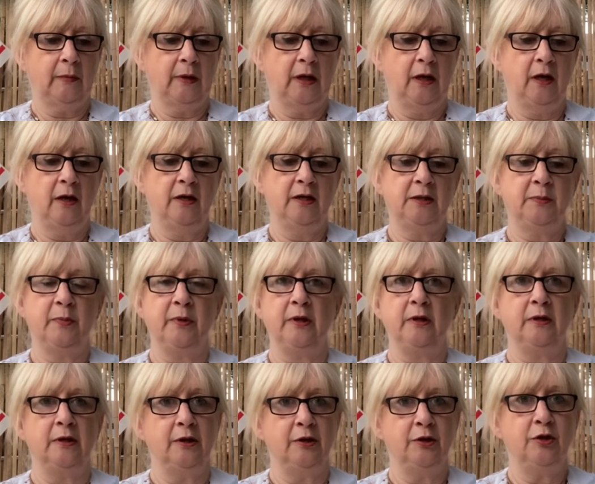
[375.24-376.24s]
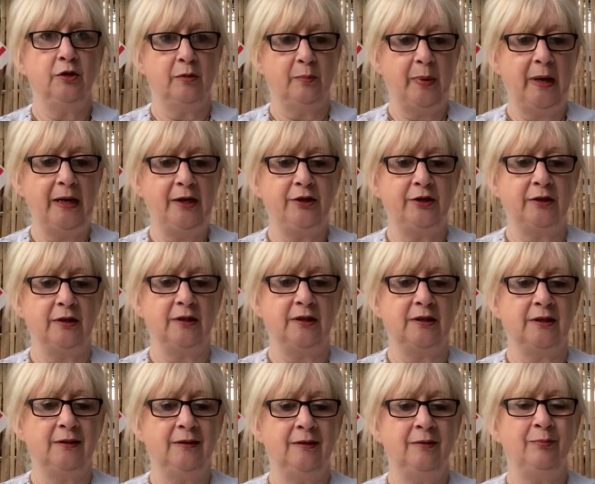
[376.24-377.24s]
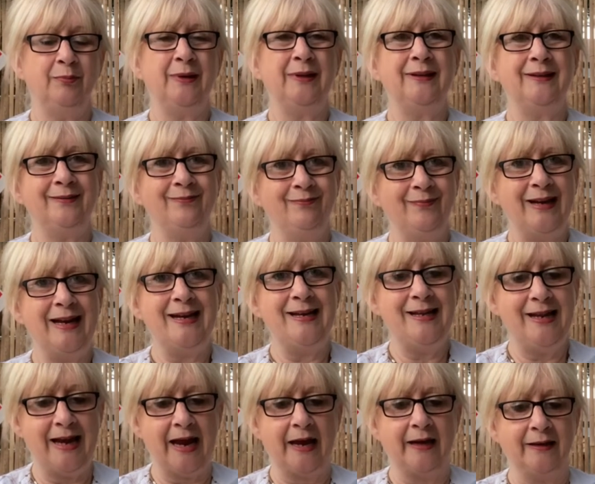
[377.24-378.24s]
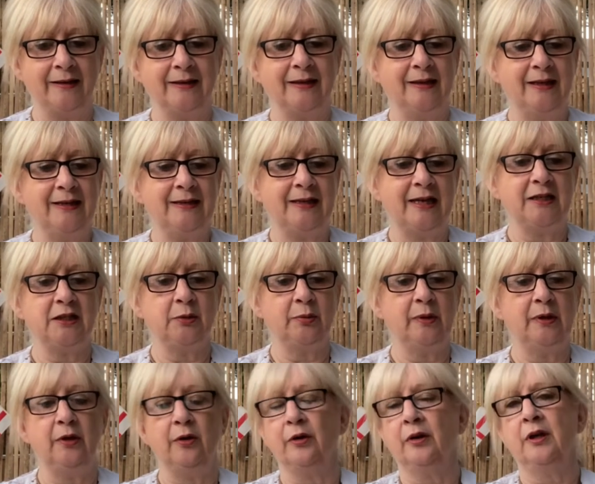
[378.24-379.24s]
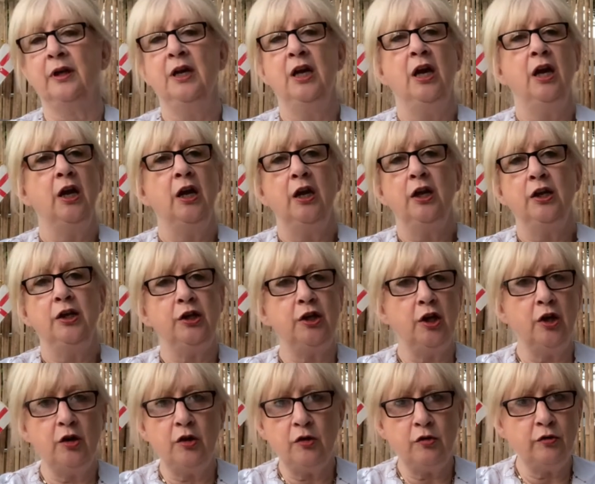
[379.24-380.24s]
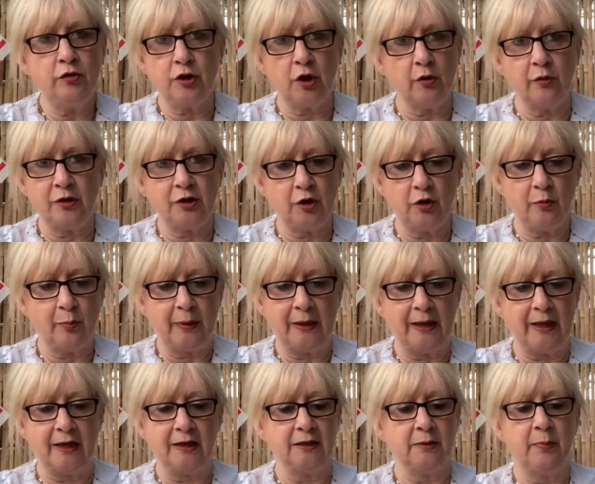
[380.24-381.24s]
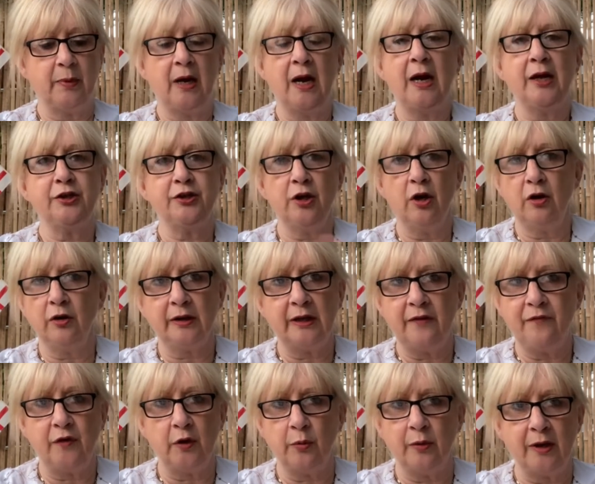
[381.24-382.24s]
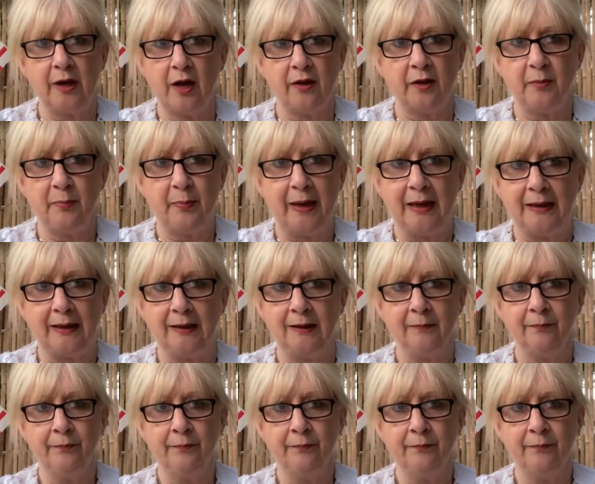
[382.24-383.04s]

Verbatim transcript: Her husband took patience, but in the end, he said to her, look, you do as you please, but I shan't give you another penny.